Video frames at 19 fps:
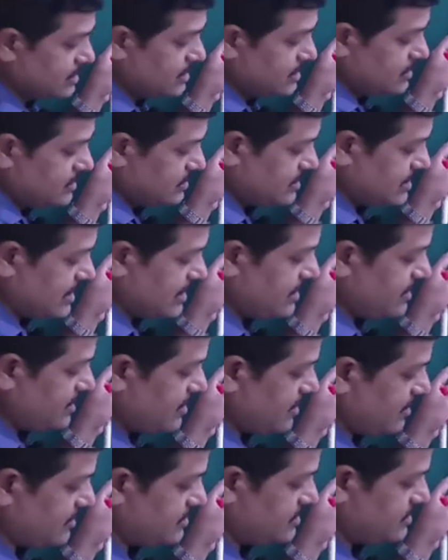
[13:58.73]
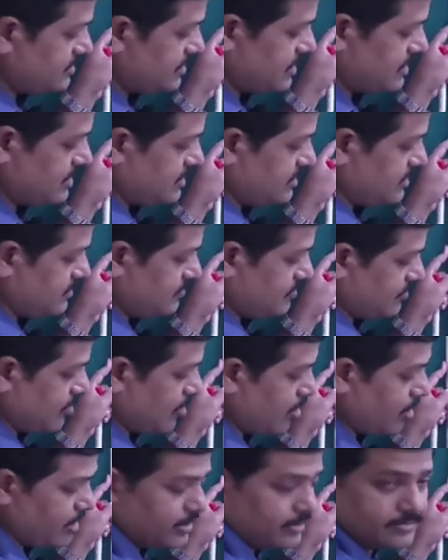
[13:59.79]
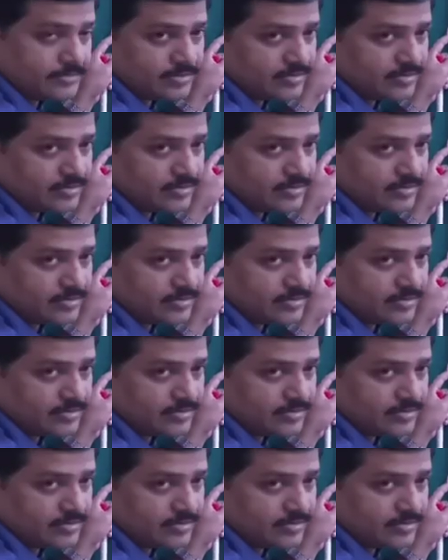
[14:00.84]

Then he asked that boy